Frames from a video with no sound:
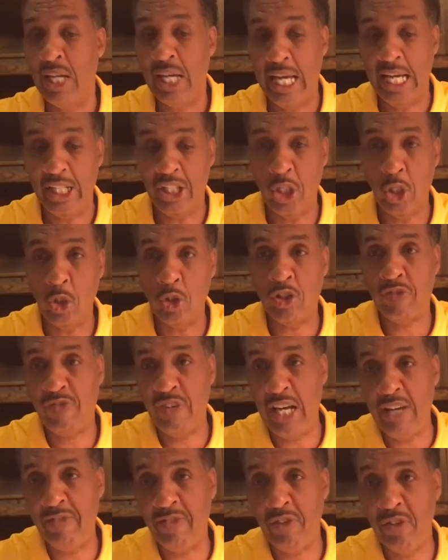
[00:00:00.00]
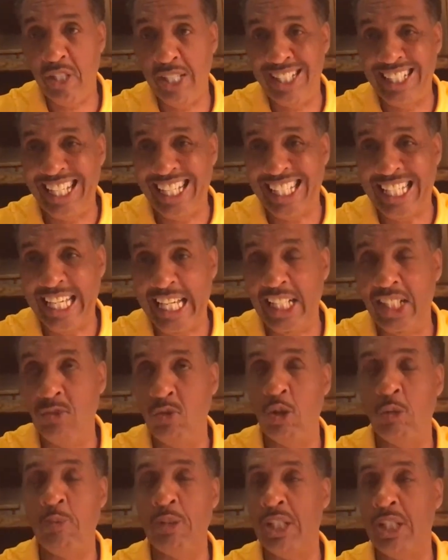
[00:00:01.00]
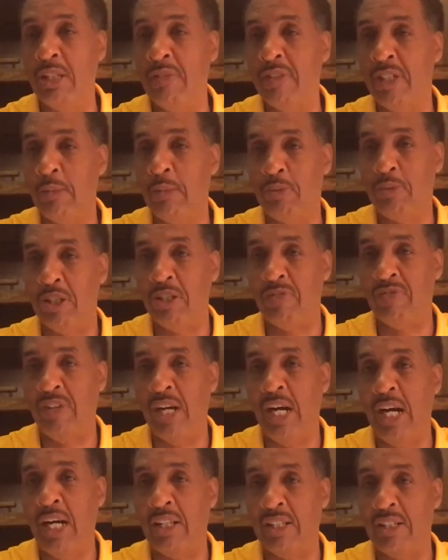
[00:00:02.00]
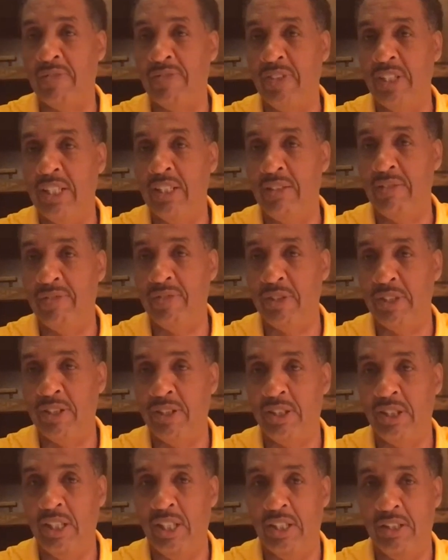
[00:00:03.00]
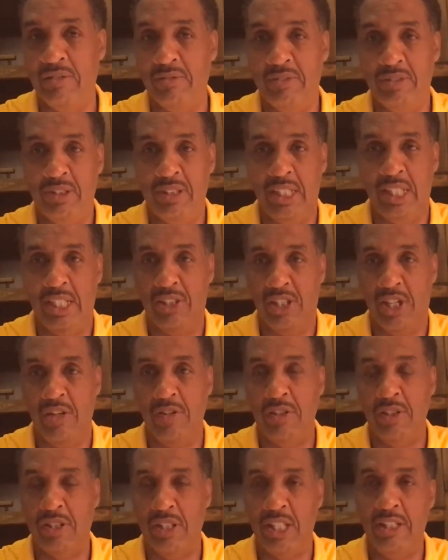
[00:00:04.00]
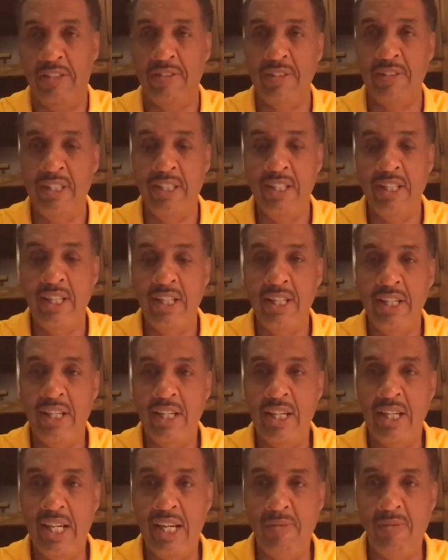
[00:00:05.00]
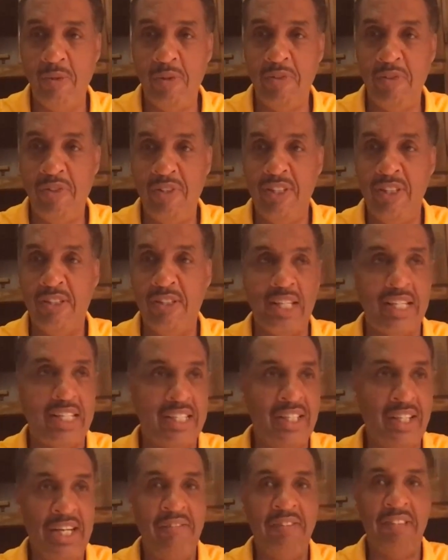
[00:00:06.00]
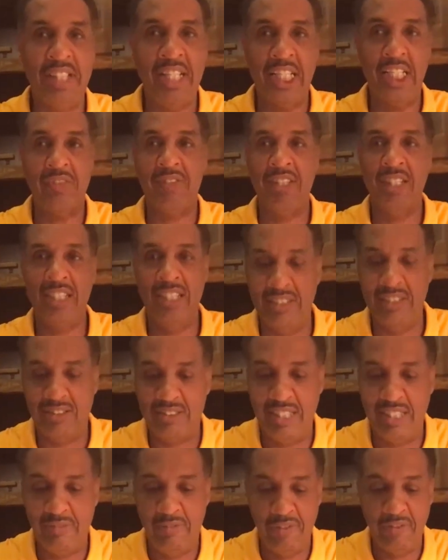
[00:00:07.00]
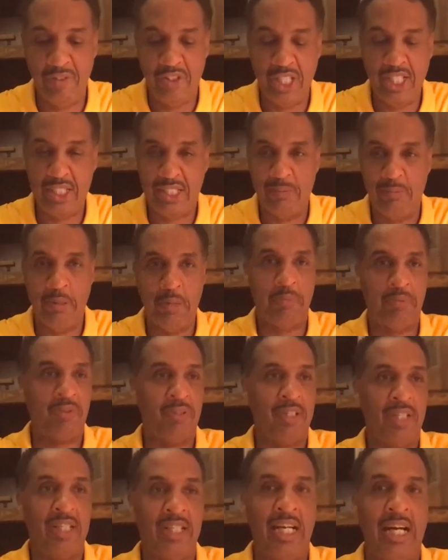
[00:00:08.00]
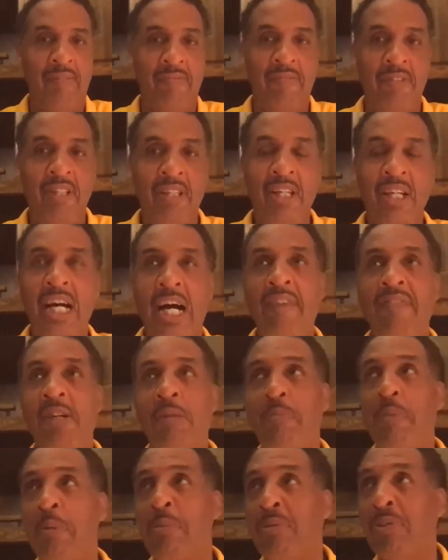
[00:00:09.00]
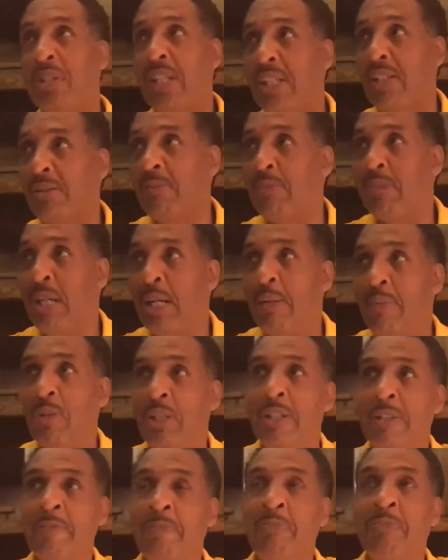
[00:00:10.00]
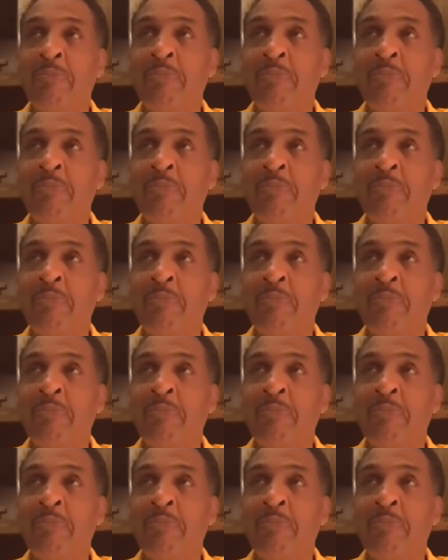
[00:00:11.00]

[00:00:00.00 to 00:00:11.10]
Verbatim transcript: and those faithful in that kingdom will be delivered up to the Father for for you know eternity. And we it's like everything is for us, and we reject it. People's like I've, I've heard people say sometimes, well,